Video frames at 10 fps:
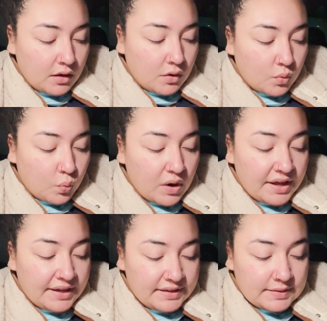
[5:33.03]

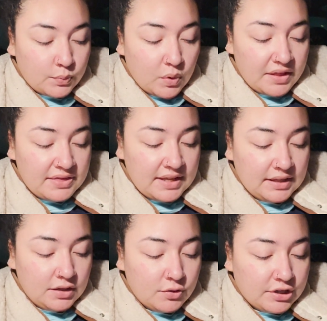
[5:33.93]
What is one
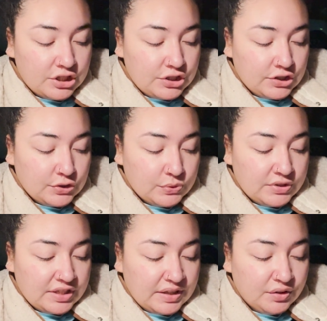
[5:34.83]
thing you can do
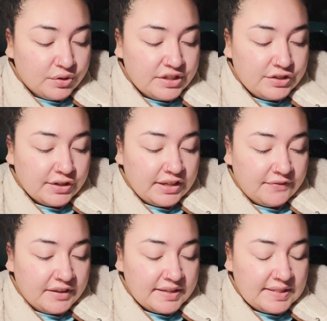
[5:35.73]
to increase your
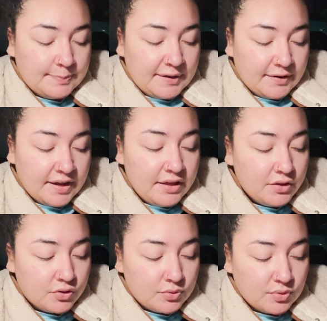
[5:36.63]
giving spirit
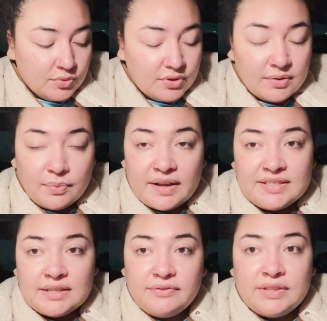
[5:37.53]
through the
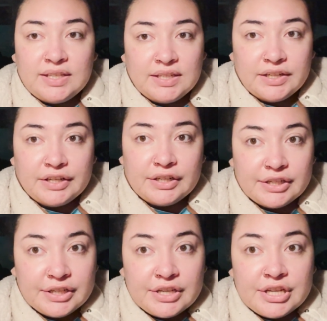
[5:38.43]
rest of the year?
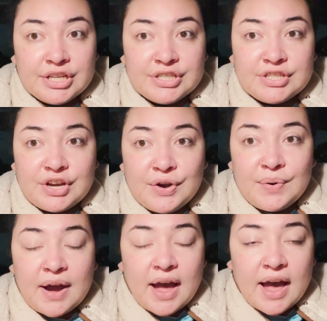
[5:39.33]

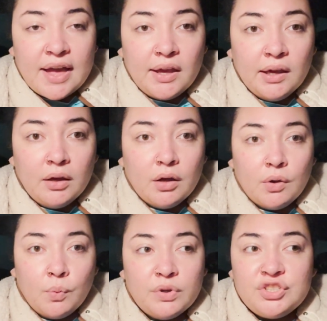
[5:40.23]
So I
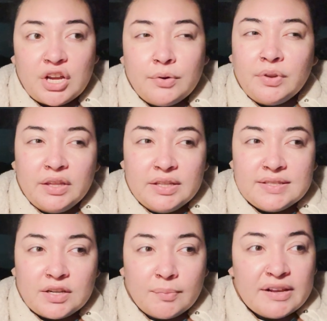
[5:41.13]
would generally
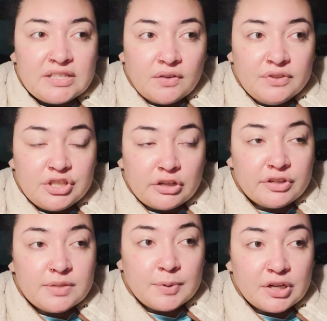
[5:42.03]
consider myself a
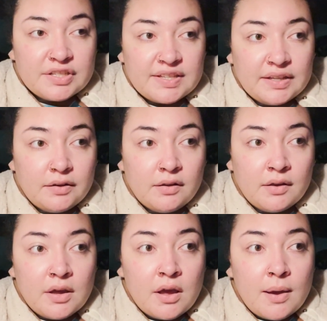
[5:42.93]
generous person,
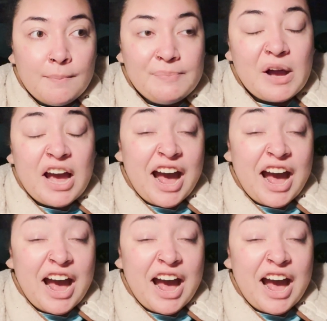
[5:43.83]
but